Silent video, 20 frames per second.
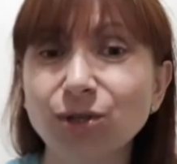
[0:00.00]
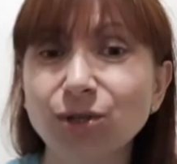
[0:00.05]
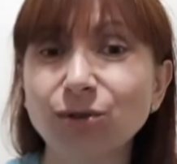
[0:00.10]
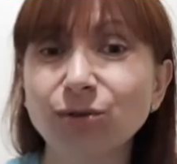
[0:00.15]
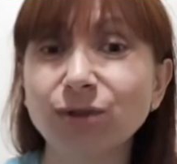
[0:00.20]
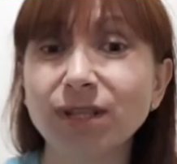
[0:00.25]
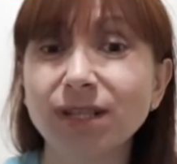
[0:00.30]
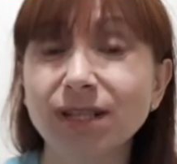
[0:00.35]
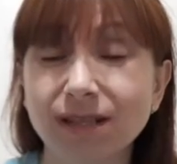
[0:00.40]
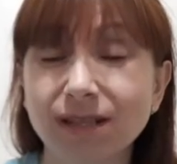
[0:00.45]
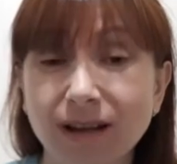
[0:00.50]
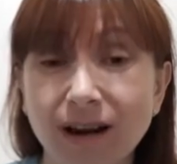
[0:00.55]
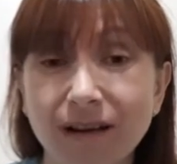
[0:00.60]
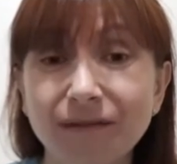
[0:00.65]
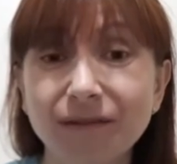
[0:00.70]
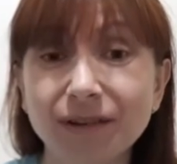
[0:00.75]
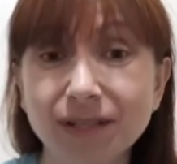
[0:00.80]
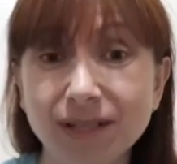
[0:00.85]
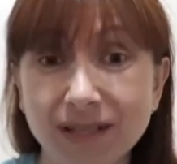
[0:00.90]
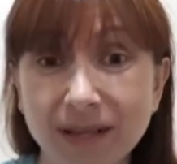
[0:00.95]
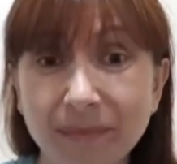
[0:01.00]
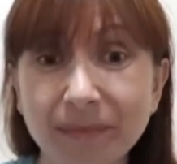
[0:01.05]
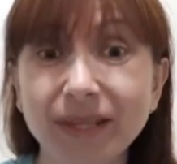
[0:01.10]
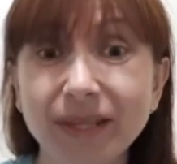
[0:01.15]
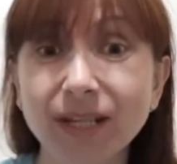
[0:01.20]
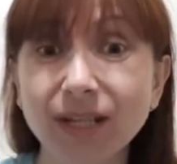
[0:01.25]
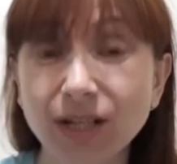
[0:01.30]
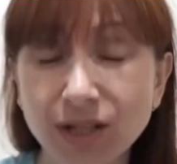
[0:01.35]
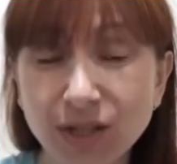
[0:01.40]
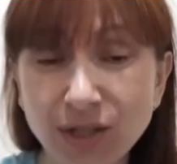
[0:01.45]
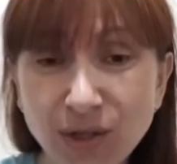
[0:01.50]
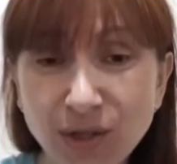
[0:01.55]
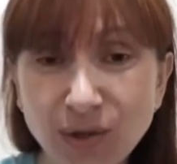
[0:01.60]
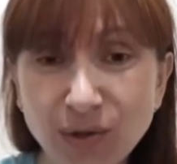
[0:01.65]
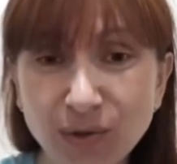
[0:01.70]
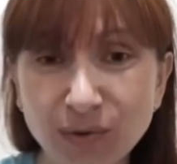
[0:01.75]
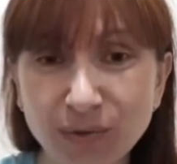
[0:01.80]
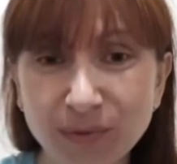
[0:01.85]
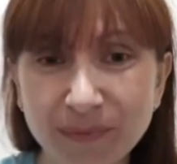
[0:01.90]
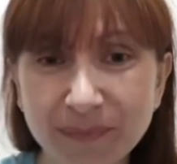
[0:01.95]
to discover something
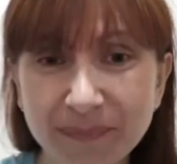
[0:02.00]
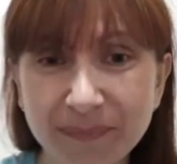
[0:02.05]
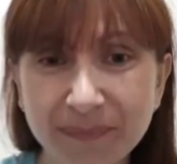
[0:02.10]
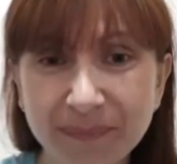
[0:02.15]
new.